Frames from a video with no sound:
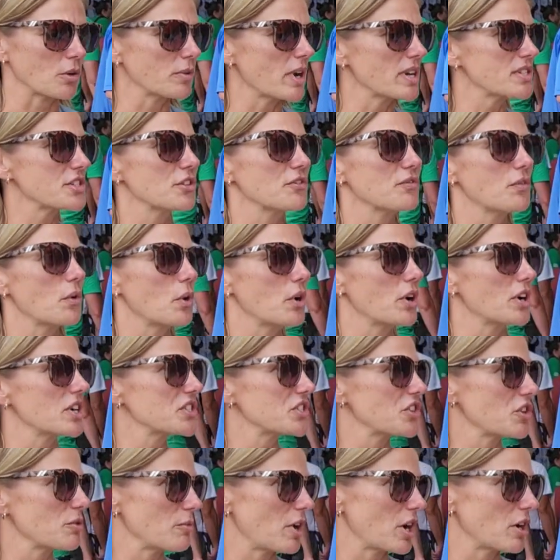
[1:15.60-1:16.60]

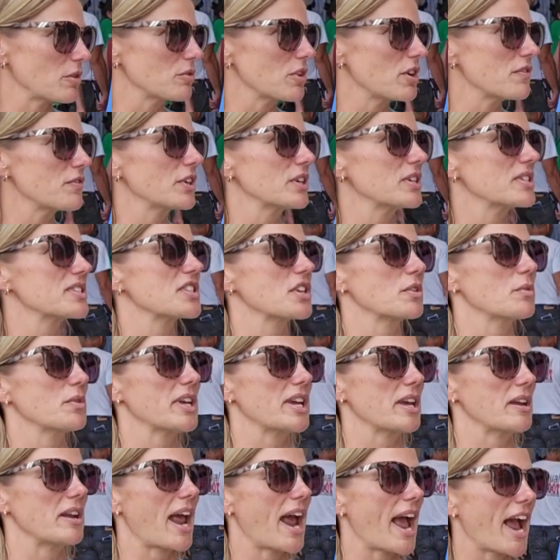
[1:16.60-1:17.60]
reservoirs, from our rivers, so we
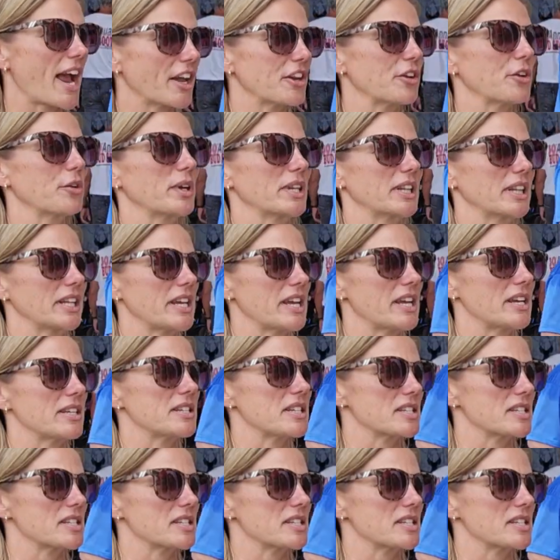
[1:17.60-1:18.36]
can accurately